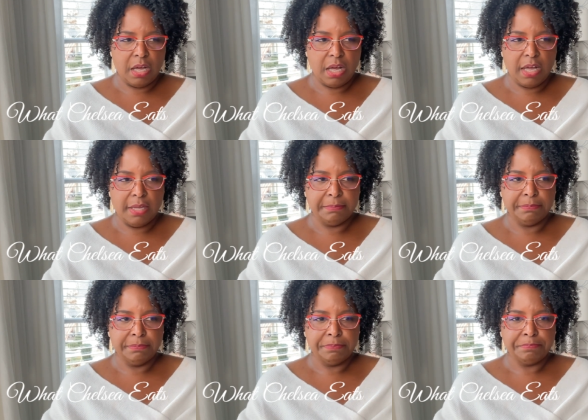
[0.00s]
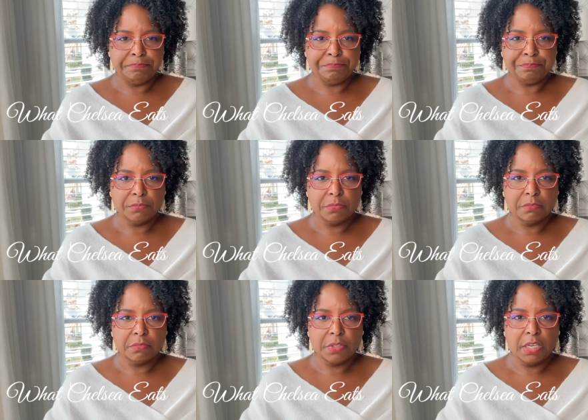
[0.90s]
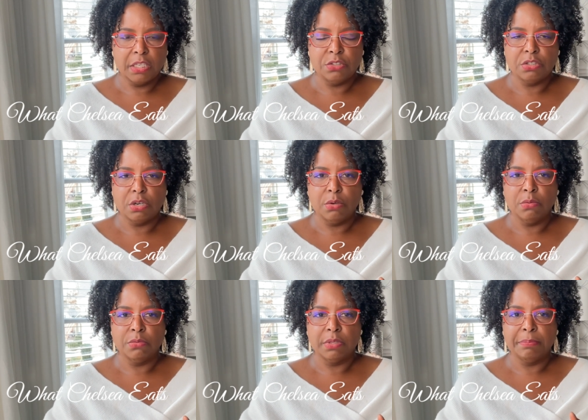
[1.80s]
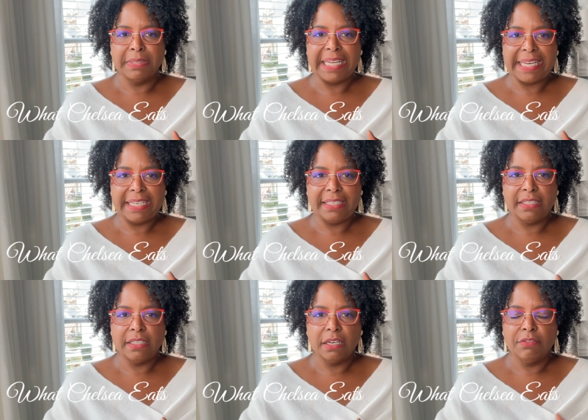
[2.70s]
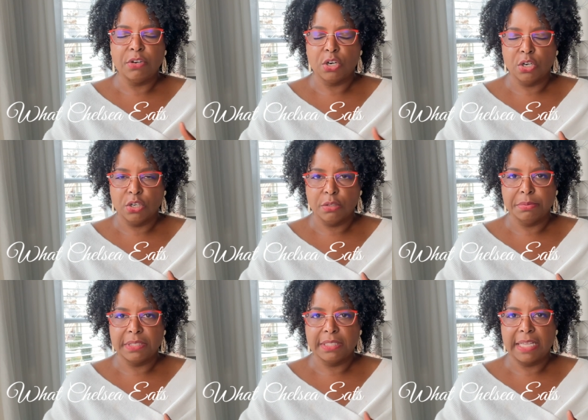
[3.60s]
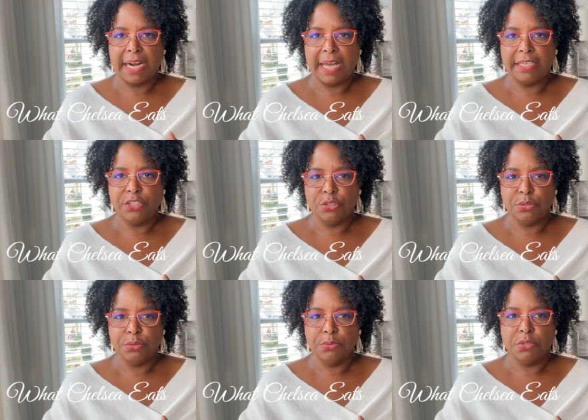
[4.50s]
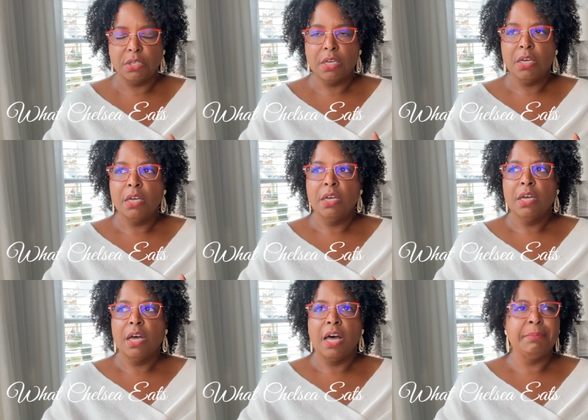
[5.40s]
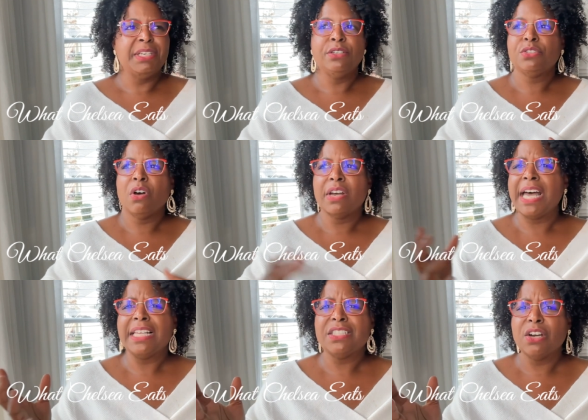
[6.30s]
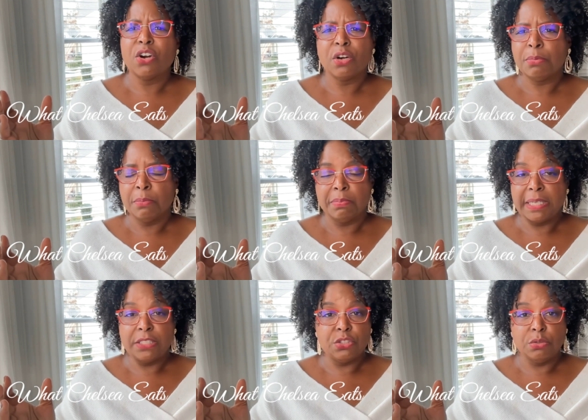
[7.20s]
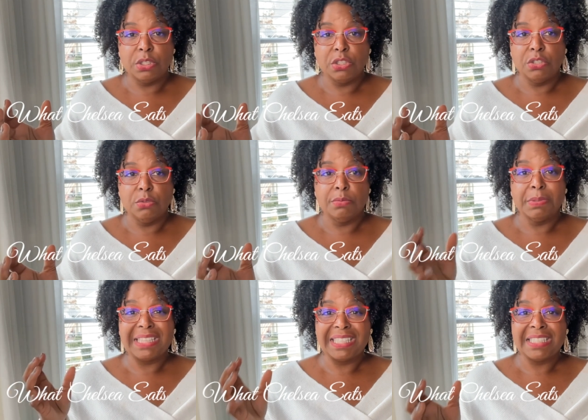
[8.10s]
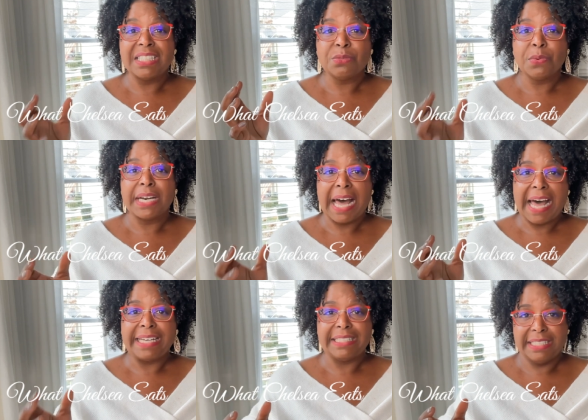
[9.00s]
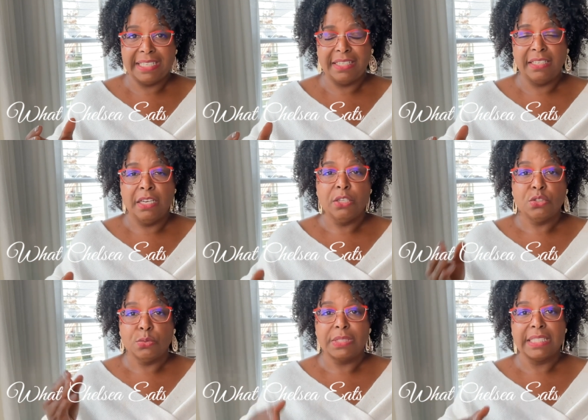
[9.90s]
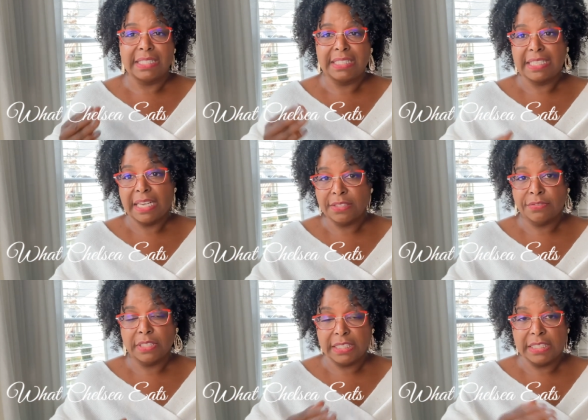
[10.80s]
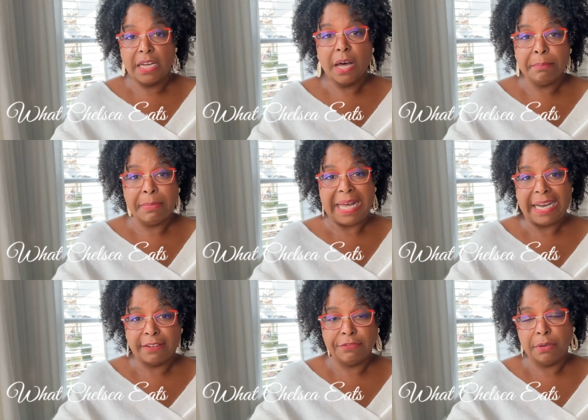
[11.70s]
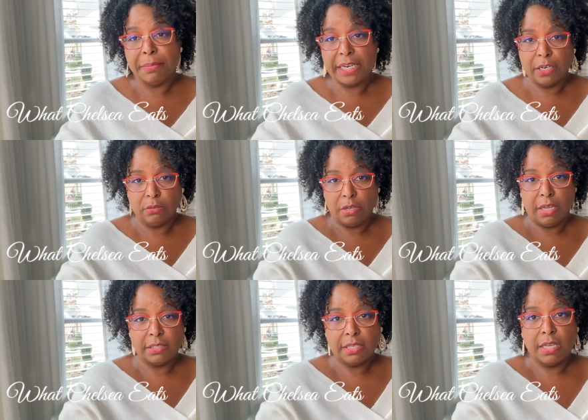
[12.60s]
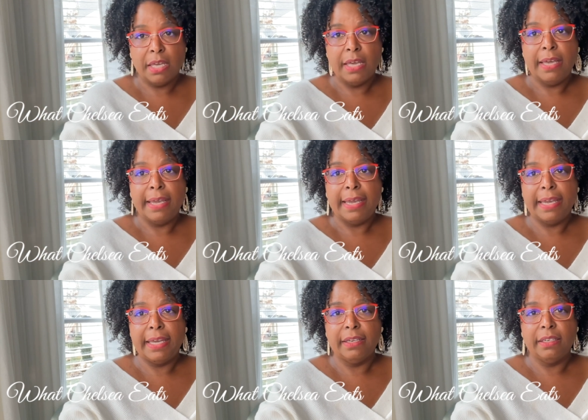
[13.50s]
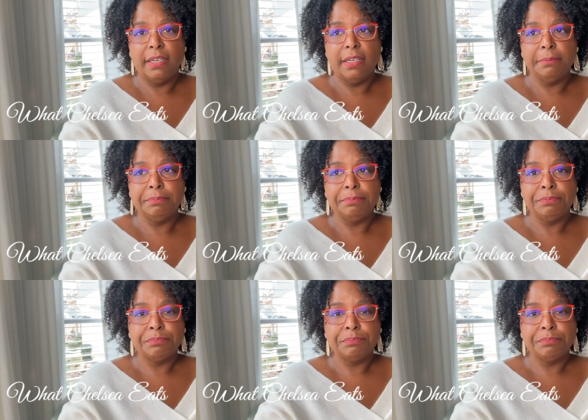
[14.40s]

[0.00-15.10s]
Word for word: Um, and so the blend of herbs that I used, Um, and there's all kinds of herbal blends you can use, but this is what I did to successfully come back from hair loss. And um,